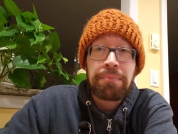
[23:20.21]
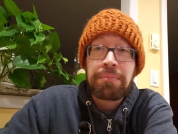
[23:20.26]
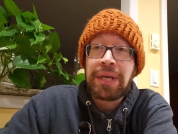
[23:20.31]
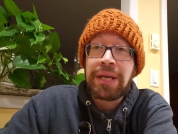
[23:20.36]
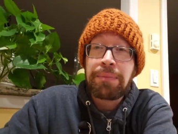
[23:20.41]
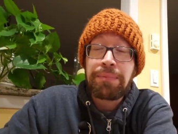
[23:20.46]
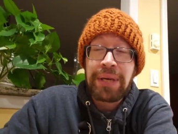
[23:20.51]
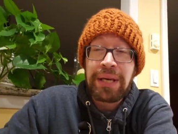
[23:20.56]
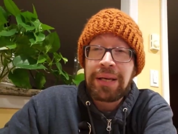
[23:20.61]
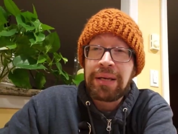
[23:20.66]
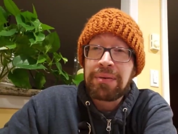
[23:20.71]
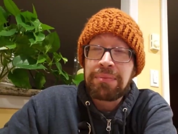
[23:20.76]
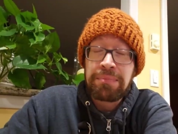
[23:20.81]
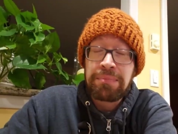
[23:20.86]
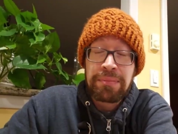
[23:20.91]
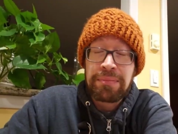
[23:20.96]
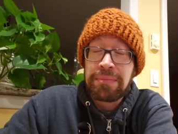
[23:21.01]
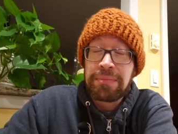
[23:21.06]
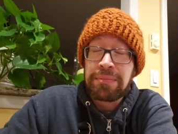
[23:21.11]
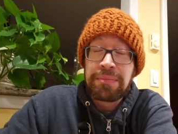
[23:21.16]
me
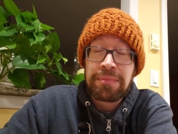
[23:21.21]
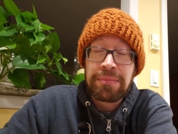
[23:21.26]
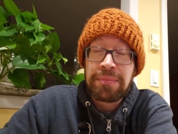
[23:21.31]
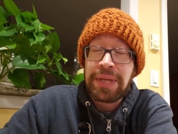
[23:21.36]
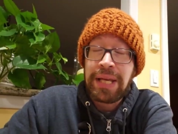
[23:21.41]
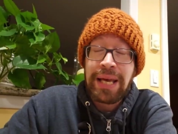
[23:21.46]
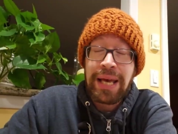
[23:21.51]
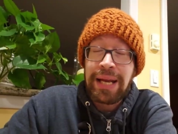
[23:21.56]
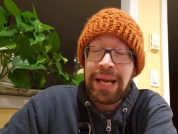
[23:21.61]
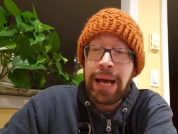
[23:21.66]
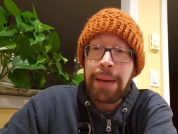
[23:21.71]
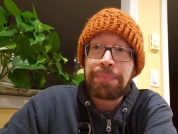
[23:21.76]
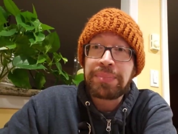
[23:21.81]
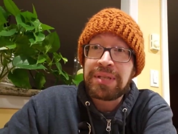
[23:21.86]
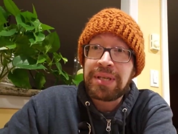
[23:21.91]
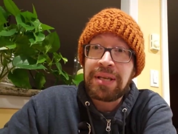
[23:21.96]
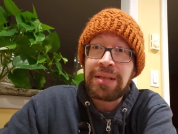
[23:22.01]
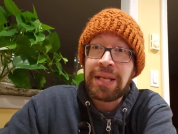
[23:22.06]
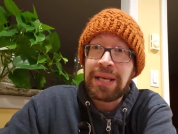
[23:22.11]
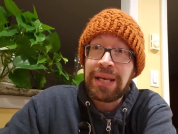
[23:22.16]
being
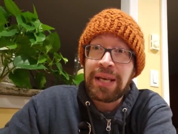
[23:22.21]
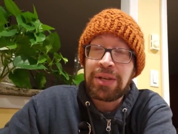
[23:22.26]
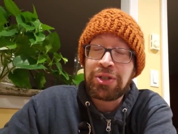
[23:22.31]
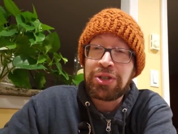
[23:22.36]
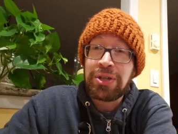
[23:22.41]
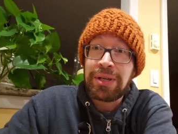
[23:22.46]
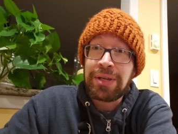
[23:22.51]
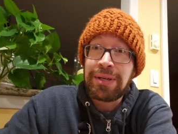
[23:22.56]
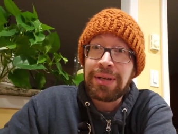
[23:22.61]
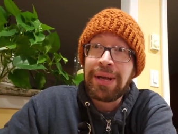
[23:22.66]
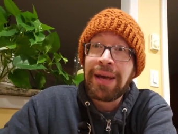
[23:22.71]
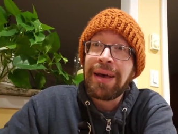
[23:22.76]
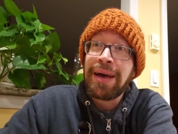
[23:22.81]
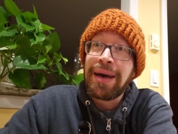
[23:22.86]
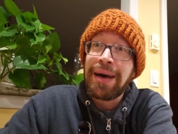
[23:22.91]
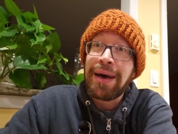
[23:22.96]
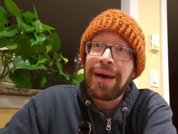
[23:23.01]
inept in the kitchen,